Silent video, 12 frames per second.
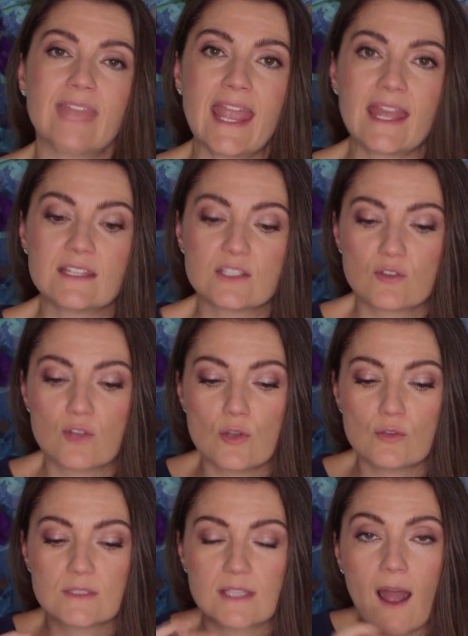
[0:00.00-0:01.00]
And
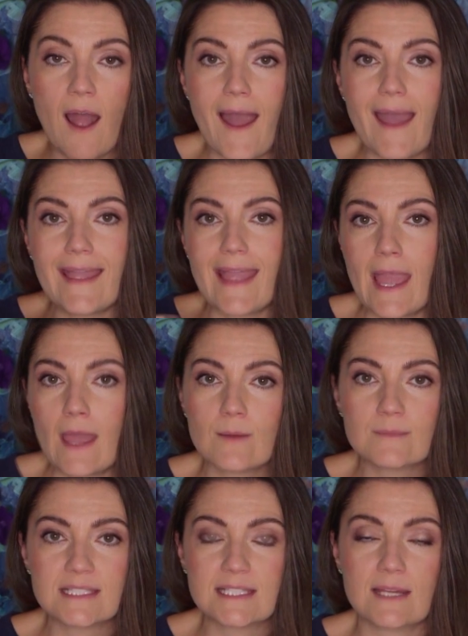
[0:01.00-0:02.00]
those I
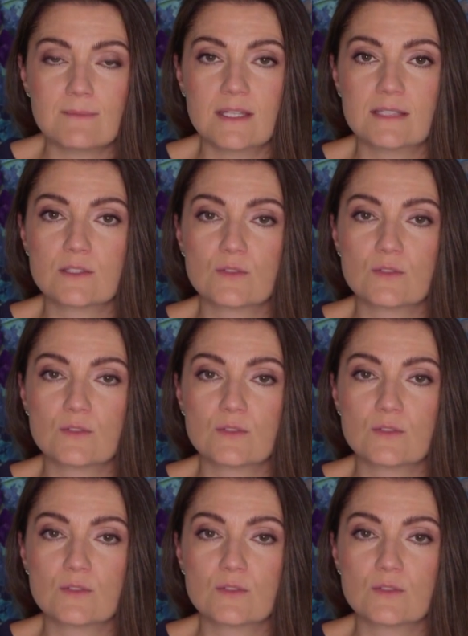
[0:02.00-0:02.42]
am statements,